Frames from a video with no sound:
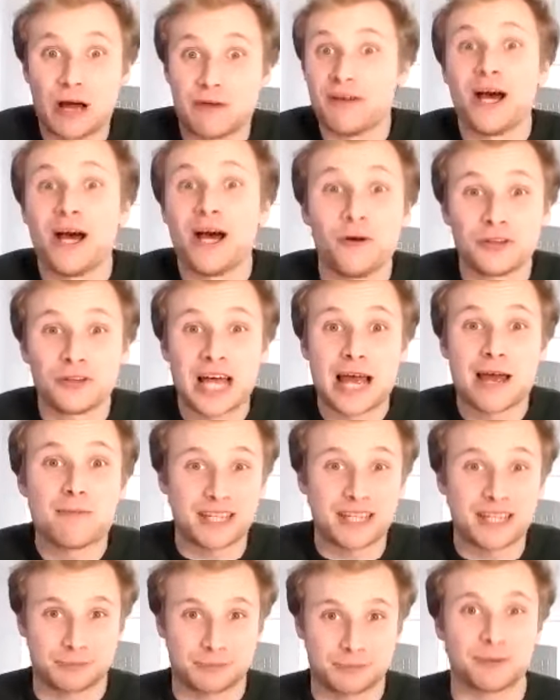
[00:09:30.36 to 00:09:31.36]
felt them,
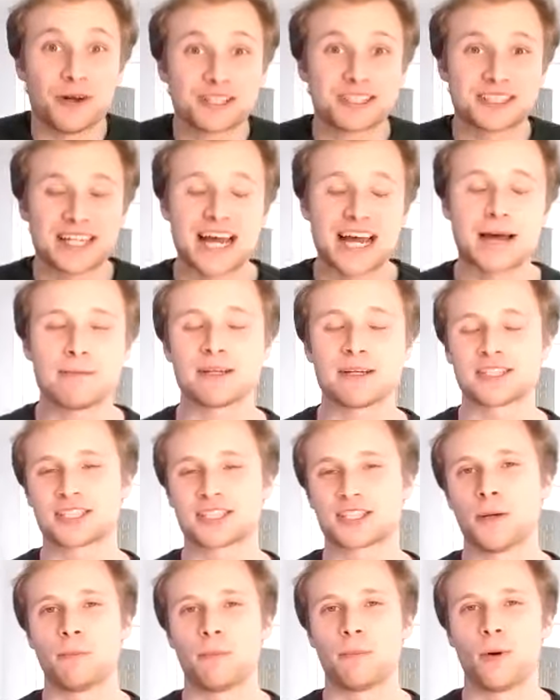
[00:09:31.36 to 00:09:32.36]
experienced them at
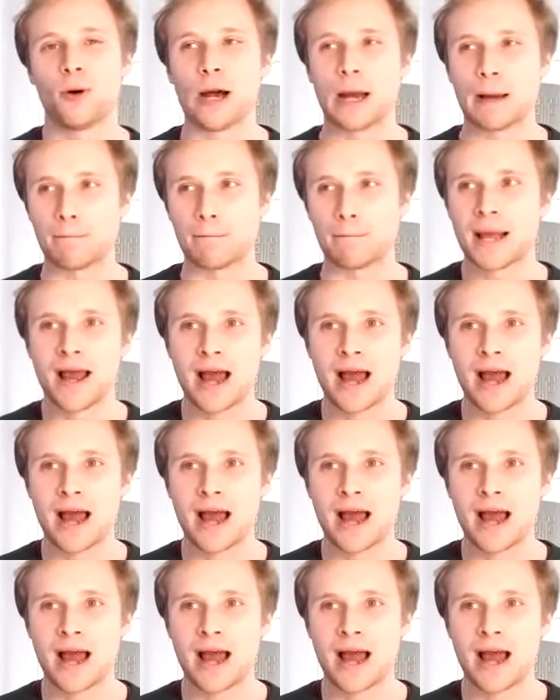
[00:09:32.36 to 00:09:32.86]
some point.